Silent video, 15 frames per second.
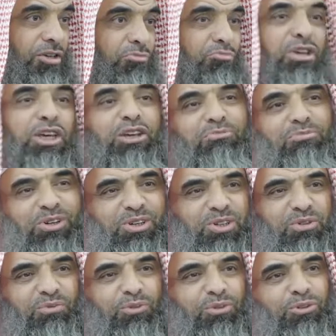Being
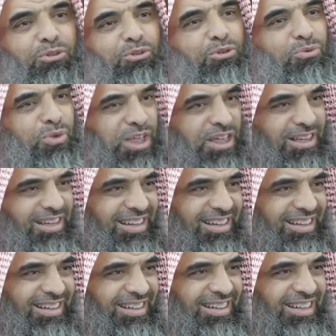merciful to the
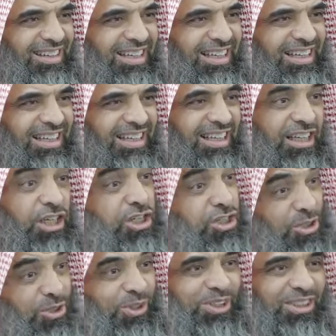weak
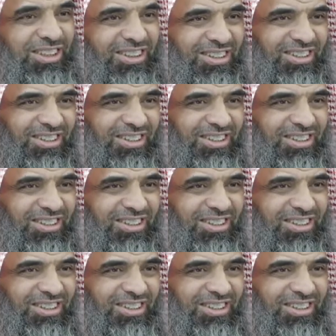is good.